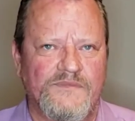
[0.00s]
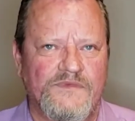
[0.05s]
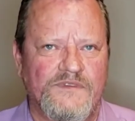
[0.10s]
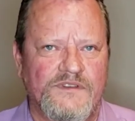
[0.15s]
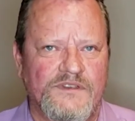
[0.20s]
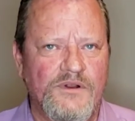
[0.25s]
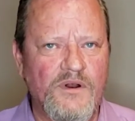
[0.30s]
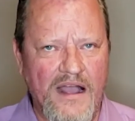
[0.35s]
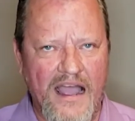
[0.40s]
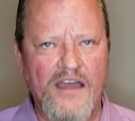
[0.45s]

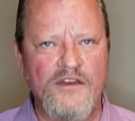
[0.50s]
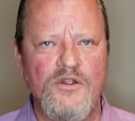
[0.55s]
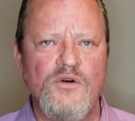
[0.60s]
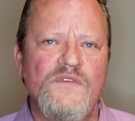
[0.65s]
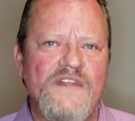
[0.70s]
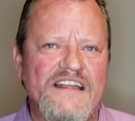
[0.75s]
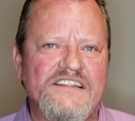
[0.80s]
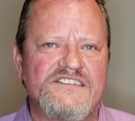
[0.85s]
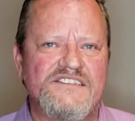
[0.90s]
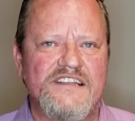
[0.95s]
You know, I know
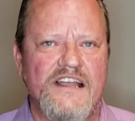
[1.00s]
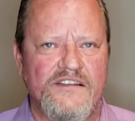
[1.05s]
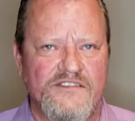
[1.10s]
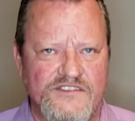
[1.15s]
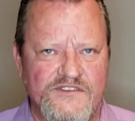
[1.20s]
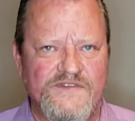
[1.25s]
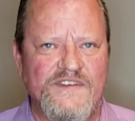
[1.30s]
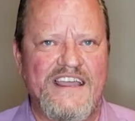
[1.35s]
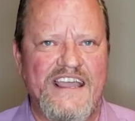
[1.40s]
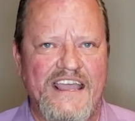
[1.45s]
that sounds
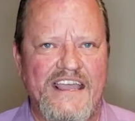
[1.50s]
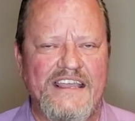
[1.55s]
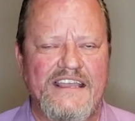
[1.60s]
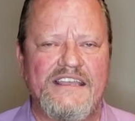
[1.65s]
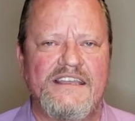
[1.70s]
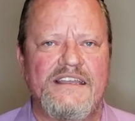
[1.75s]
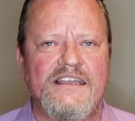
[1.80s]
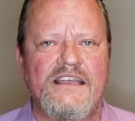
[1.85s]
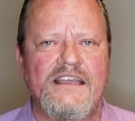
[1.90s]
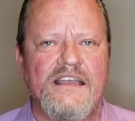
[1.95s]
vague,
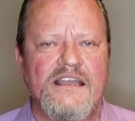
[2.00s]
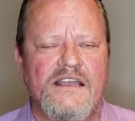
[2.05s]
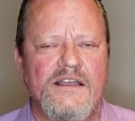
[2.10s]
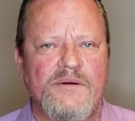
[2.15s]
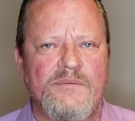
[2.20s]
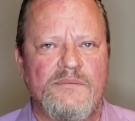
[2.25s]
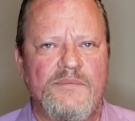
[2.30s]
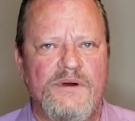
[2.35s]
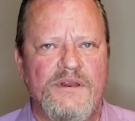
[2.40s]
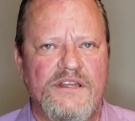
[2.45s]

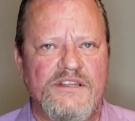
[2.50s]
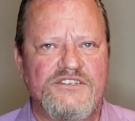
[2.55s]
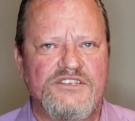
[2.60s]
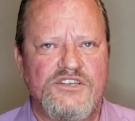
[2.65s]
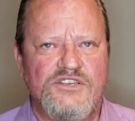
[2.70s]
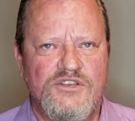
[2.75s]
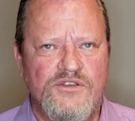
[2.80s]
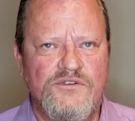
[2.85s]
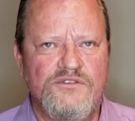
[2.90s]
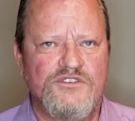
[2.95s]
but it's a
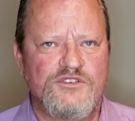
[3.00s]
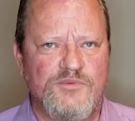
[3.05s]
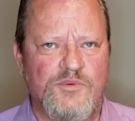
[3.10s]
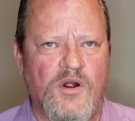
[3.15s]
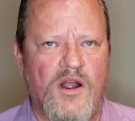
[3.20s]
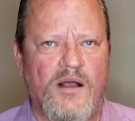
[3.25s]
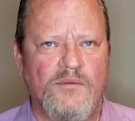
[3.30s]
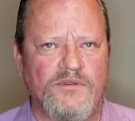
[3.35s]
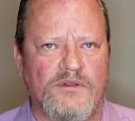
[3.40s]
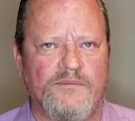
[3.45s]
huge
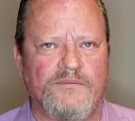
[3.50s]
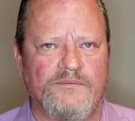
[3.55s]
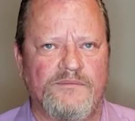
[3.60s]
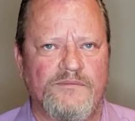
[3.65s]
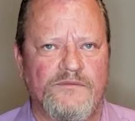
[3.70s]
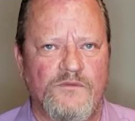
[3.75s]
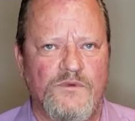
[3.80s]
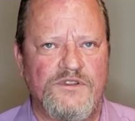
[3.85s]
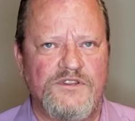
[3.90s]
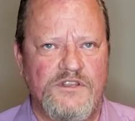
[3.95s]
problem
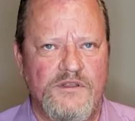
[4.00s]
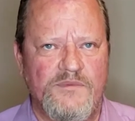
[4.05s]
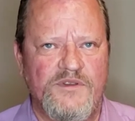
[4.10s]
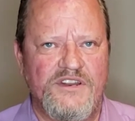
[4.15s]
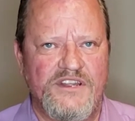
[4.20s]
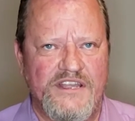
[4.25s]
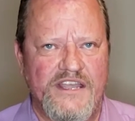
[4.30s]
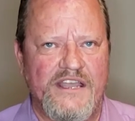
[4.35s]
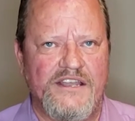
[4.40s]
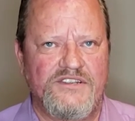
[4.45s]
with
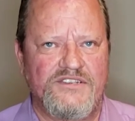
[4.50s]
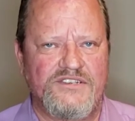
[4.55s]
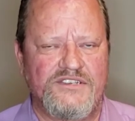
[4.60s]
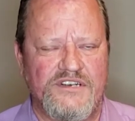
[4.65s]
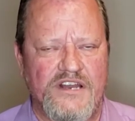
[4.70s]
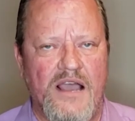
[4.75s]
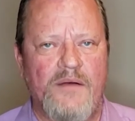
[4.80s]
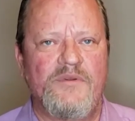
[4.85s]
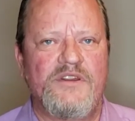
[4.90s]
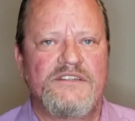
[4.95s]
communication.
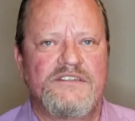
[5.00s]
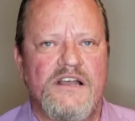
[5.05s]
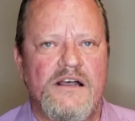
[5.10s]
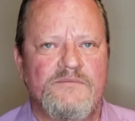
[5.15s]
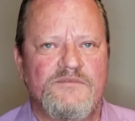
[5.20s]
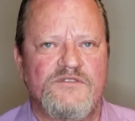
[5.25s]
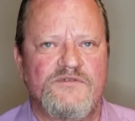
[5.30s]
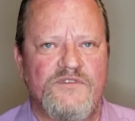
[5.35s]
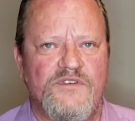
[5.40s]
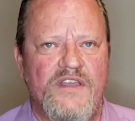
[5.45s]
How many times
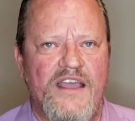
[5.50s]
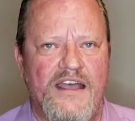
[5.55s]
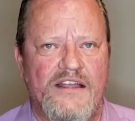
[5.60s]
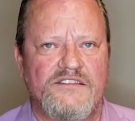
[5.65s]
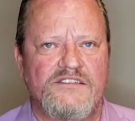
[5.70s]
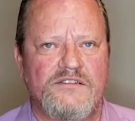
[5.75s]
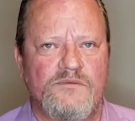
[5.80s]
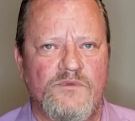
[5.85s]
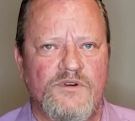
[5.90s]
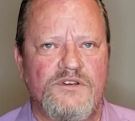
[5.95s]
have you had
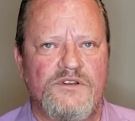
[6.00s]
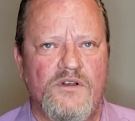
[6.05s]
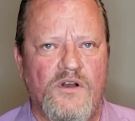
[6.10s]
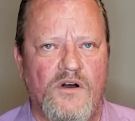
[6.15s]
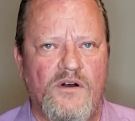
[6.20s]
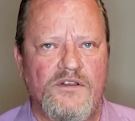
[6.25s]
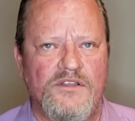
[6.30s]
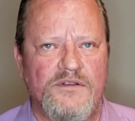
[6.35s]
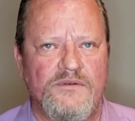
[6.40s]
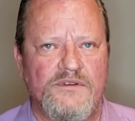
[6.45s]
someone
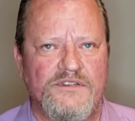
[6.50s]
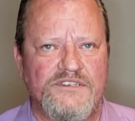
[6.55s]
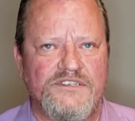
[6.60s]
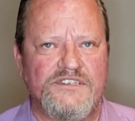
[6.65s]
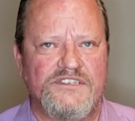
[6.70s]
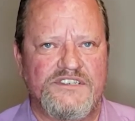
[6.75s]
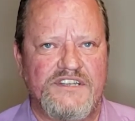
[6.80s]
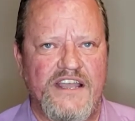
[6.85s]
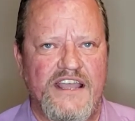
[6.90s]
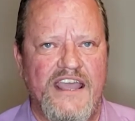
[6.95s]
call you and
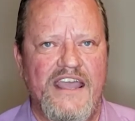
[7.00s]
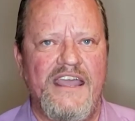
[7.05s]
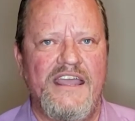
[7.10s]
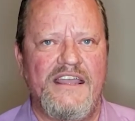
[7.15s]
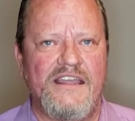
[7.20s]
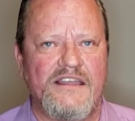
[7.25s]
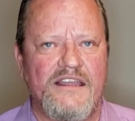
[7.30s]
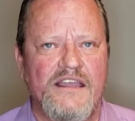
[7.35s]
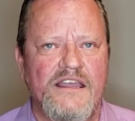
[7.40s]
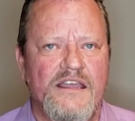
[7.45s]
just say,
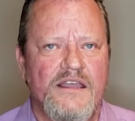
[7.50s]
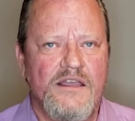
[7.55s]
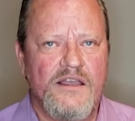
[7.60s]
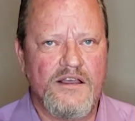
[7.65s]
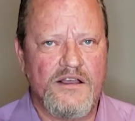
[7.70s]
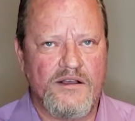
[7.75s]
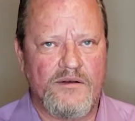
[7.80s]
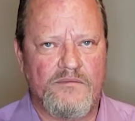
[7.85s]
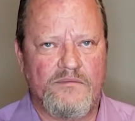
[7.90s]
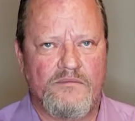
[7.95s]
hey,
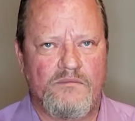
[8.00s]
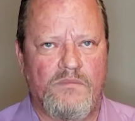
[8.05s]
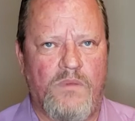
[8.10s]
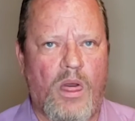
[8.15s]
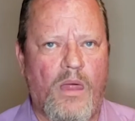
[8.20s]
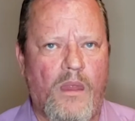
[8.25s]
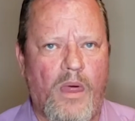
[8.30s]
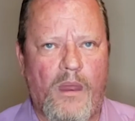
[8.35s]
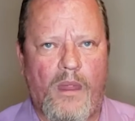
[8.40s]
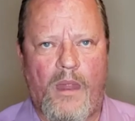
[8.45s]
blah,
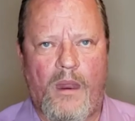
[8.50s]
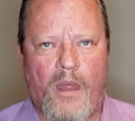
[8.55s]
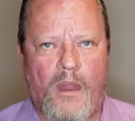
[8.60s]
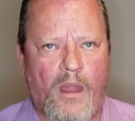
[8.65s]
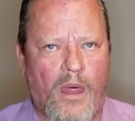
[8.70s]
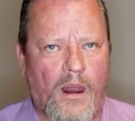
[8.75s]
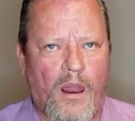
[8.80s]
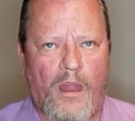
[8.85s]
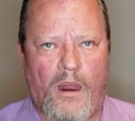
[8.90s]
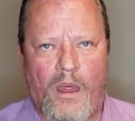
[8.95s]
blah, blah, blah,
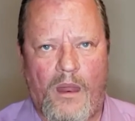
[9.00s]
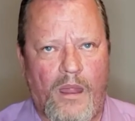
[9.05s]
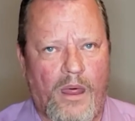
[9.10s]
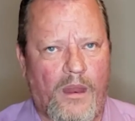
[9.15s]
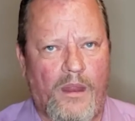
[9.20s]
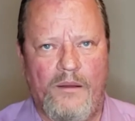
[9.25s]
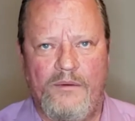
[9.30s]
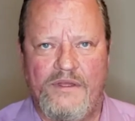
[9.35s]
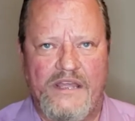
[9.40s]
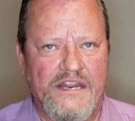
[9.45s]
blah, blah,
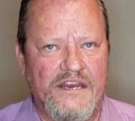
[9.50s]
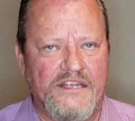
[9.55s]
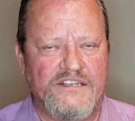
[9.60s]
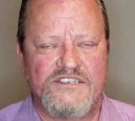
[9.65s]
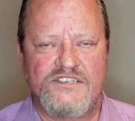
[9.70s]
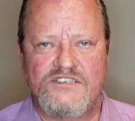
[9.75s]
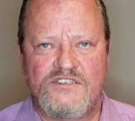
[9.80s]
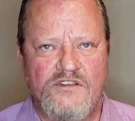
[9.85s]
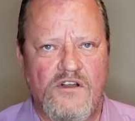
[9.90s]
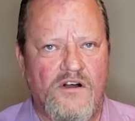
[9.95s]
blah, and they
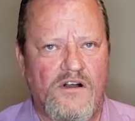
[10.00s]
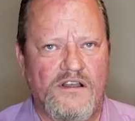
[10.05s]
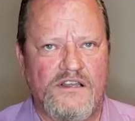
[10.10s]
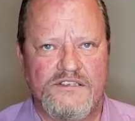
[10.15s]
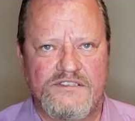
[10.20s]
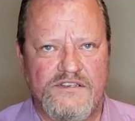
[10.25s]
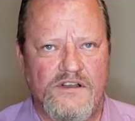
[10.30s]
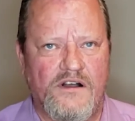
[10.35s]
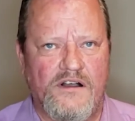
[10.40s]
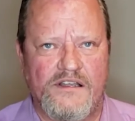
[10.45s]
just talk and
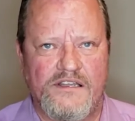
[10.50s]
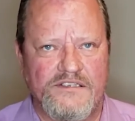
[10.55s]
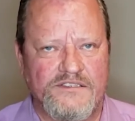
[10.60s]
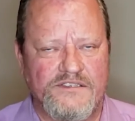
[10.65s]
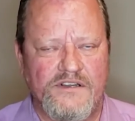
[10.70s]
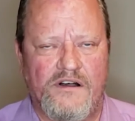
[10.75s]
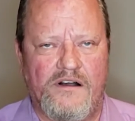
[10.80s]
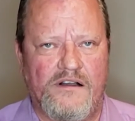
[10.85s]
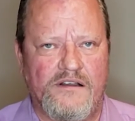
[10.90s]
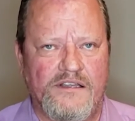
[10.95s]
talk and
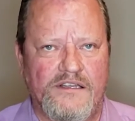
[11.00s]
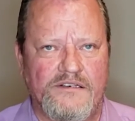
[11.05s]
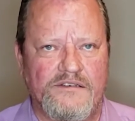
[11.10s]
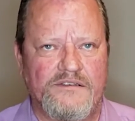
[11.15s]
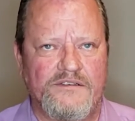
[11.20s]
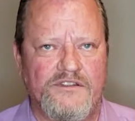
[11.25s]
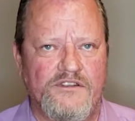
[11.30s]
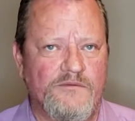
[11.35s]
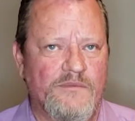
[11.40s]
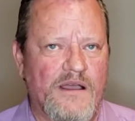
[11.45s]
talk,
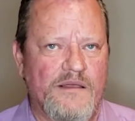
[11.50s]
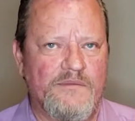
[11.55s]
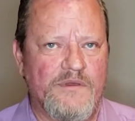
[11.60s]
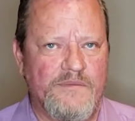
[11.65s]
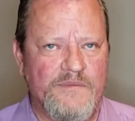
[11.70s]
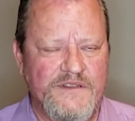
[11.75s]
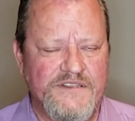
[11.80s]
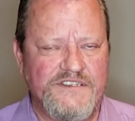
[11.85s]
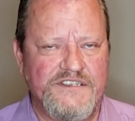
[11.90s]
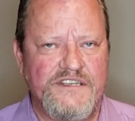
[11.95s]
and you might be
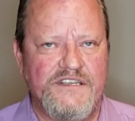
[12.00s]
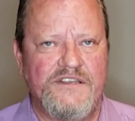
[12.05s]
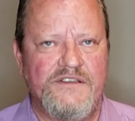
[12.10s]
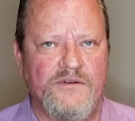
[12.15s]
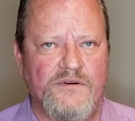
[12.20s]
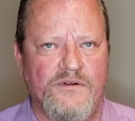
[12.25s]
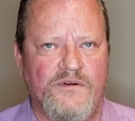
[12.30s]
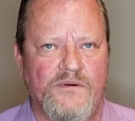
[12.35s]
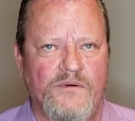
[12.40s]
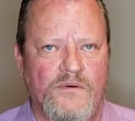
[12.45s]
busy
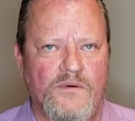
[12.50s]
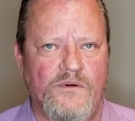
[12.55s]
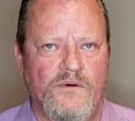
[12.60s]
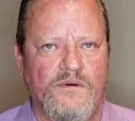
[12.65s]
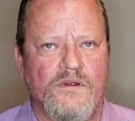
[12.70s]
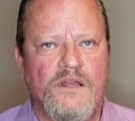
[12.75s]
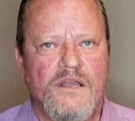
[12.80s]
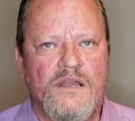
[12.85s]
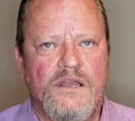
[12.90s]
or